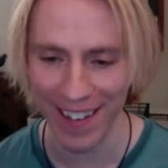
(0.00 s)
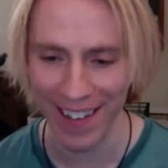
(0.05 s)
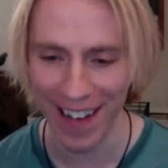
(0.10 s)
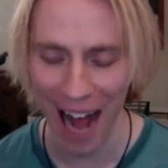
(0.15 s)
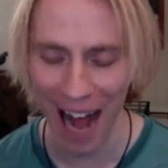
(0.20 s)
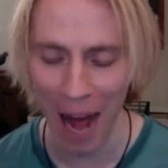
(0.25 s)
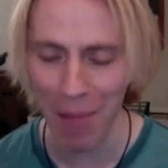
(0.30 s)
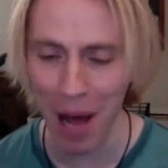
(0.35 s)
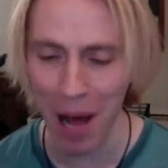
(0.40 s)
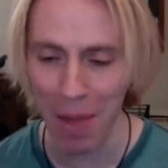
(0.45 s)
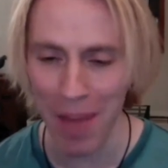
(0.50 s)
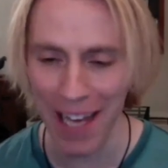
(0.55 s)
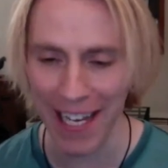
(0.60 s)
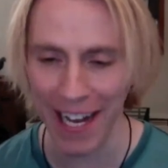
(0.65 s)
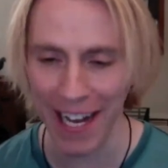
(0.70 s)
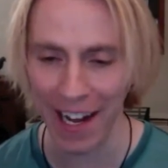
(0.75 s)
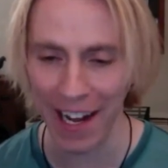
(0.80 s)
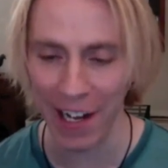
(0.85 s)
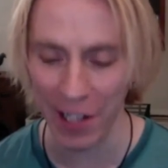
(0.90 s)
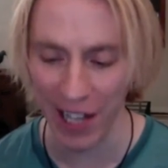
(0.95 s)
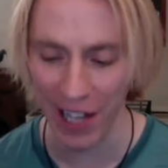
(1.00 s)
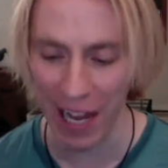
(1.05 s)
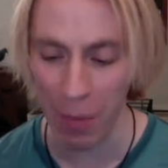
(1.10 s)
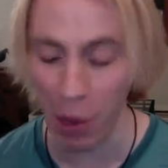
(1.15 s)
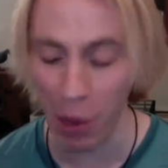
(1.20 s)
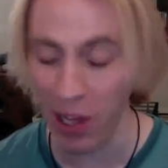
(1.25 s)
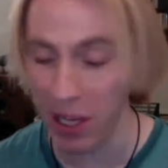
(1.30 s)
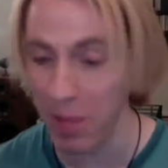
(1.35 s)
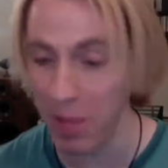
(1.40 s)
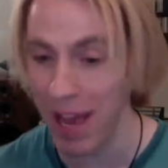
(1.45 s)
I'm not making a claim.
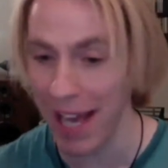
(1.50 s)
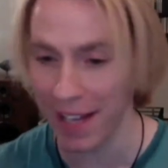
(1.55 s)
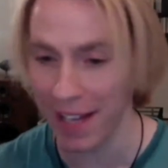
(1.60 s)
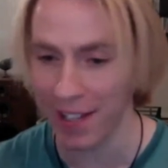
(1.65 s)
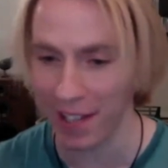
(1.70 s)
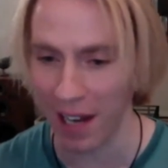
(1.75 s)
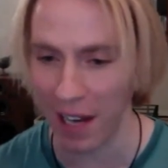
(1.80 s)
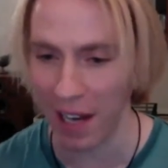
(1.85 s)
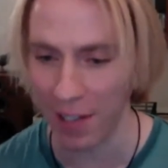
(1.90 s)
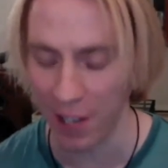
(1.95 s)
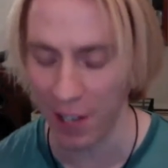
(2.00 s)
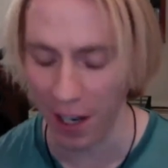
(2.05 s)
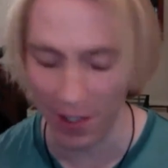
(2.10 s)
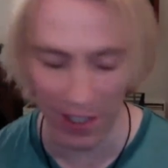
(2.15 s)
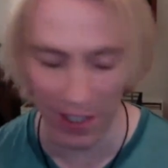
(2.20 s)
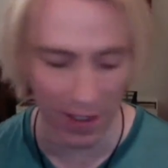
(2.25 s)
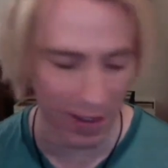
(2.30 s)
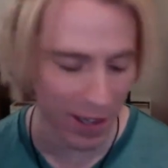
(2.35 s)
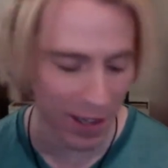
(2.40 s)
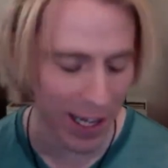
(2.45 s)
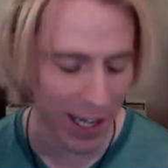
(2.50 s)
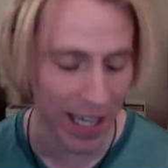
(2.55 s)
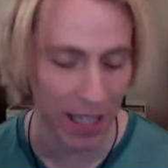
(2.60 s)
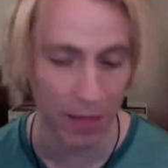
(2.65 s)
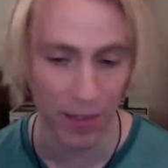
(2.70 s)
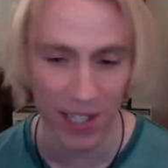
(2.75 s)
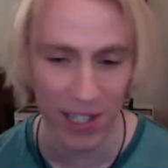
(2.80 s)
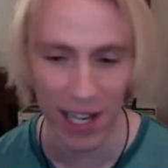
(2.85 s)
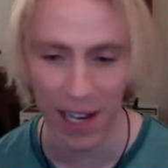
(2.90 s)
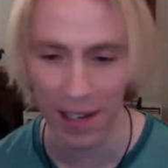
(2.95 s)
Well, he makes a dozen
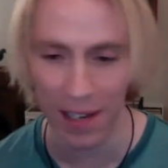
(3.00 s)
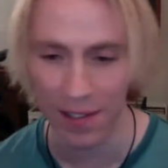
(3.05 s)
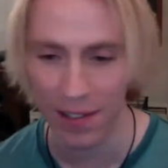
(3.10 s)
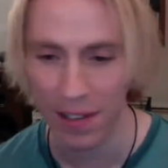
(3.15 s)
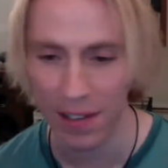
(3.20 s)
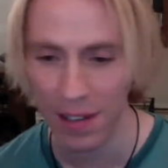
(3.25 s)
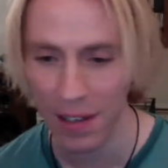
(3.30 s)
claims, yes.